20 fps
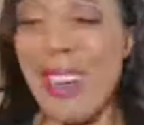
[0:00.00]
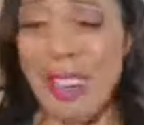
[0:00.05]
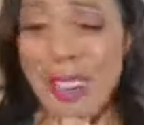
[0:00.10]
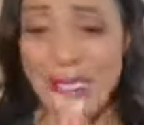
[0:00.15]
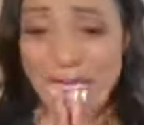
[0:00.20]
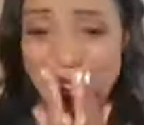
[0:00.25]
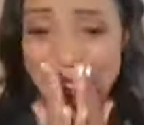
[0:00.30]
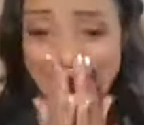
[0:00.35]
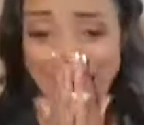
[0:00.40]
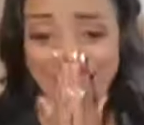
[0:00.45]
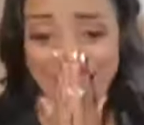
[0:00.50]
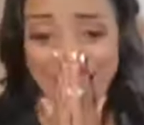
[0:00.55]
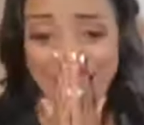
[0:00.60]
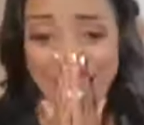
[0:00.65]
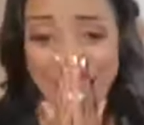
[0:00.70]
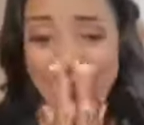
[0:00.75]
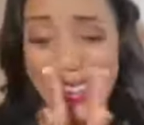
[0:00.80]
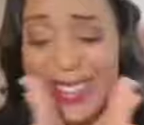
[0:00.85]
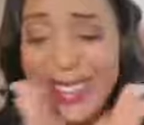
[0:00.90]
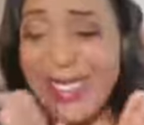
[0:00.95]
I
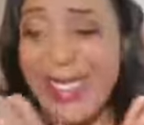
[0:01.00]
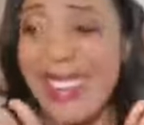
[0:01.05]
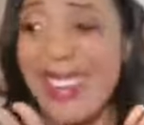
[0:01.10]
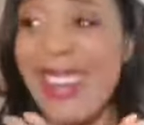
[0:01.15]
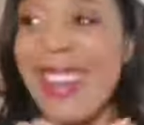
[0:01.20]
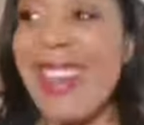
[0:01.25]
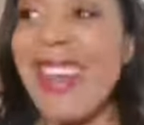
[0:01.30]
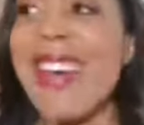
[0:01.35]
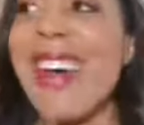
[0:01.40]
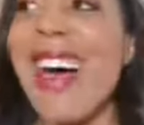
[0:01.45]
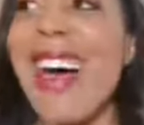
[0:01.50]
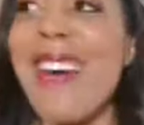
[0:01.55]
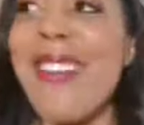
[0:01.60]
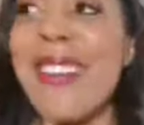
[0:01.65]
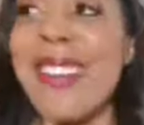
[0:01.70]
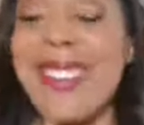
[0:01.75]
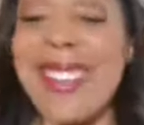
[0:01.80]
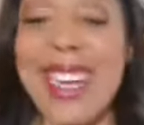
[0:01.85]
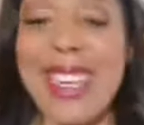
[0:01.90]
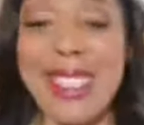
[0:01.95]

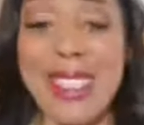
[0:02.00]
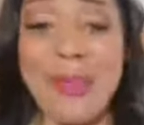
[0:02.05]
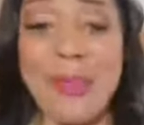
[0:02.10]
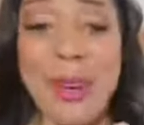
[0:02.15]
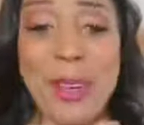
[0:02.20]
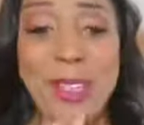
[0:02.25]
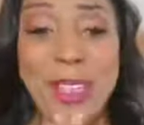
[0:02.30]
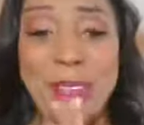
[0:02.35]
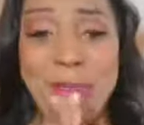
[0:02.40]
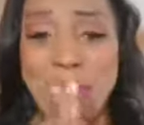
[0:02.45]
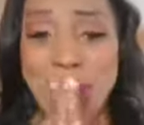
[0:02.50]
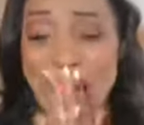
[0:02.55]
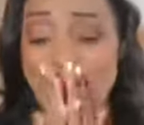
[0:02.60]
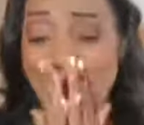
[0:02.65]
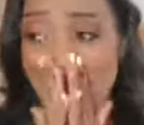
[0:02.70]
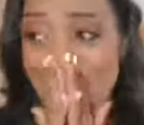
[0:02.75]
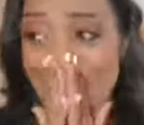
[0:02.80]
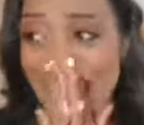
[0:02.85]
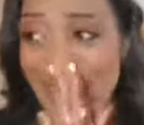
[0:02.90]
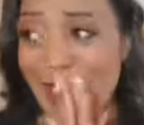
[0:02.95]
was not supposed to be
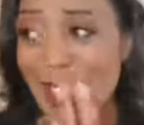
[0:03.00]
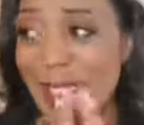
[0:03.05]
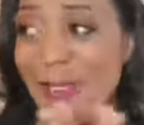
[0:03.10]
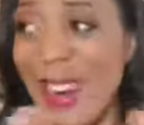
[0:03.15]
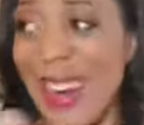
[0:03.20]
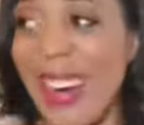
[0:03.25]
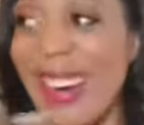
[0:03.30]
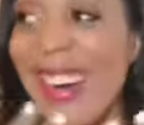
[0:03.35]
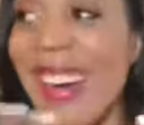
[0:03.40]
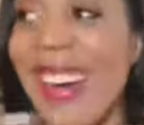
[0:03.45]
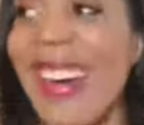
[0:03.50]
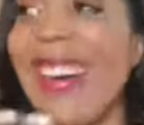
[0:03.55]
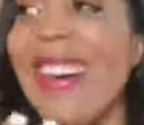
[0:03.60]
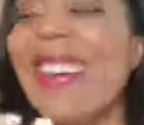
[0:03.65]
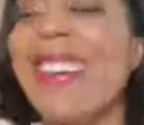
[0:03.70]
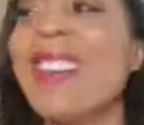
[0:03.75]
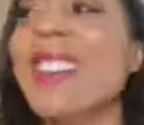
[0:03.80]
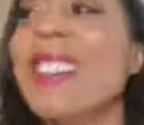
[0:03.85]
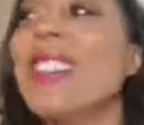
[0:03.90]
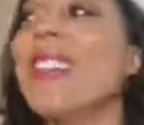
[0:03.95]
crying. Oh my God.
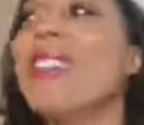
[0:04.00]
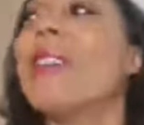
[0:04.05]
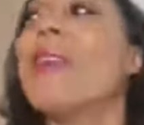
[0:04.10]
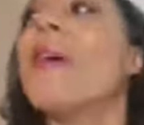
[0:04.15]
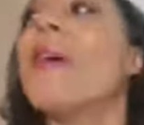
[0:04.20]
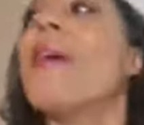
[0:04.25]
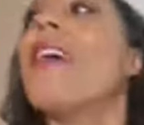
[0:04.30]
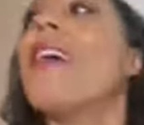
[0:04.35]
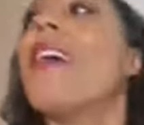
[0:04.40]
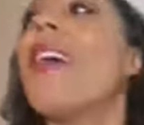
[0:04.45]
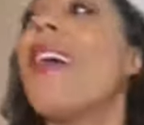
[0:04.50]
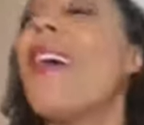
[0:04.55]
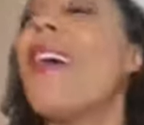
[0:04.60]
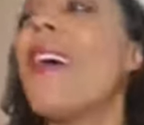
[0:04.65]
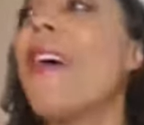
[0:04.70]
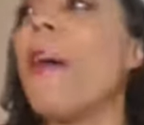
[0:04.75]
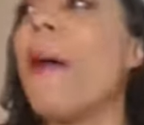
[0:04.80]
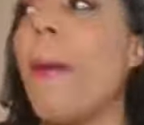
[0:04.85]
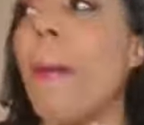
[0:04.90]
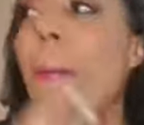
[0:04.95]

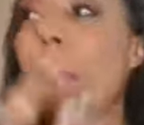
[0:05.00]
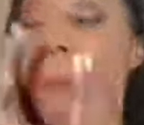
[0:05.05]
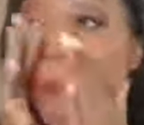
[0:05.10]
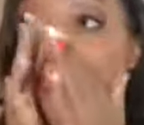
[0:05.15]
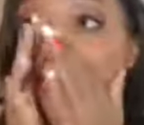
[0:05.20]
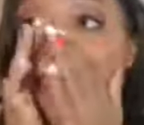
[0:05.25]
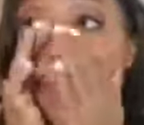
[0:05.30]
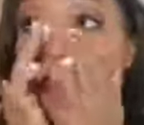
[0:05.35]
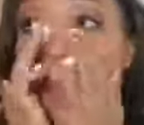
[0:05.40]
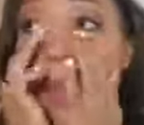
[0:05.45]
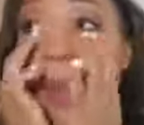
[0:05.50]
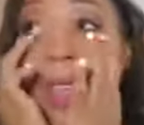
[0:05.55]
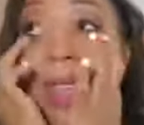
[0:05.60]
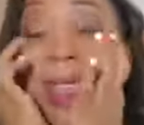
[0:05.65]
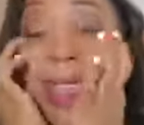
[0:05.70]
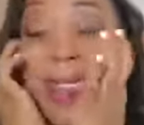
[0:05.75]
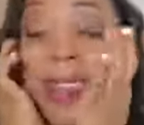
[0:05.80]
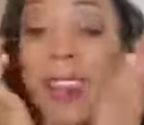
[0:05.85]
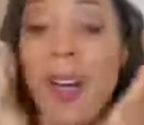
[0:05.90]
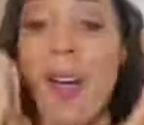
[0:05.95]
Oh,
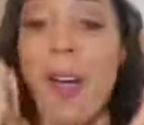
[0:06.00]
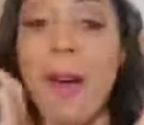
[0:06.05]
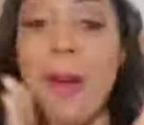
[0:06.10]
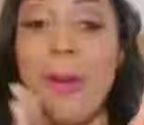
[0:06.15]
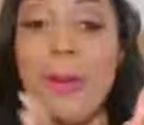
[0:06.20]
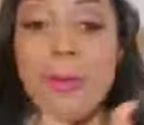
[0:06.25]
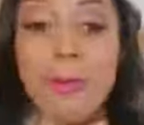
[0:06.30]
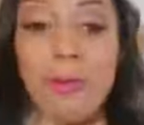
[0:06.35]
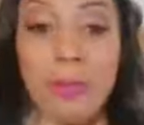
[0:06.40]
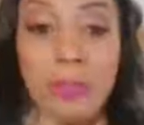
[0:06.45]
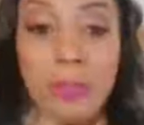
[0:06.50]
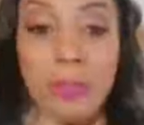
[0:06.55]
y'all.